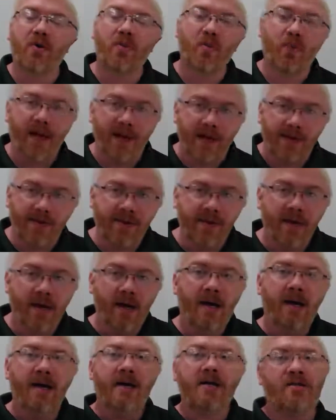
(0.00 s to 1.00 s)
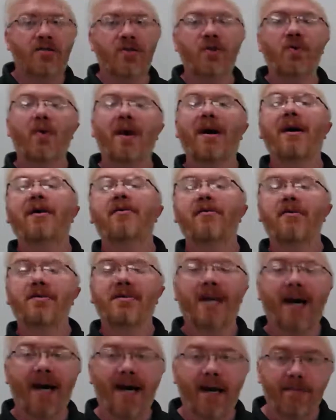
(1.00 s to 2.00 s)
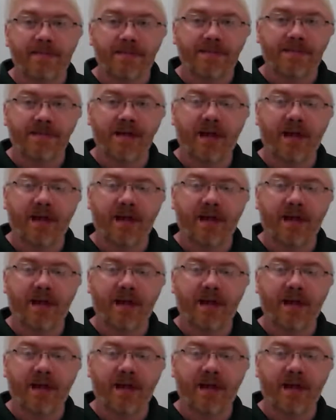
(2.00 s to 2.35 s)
with two other types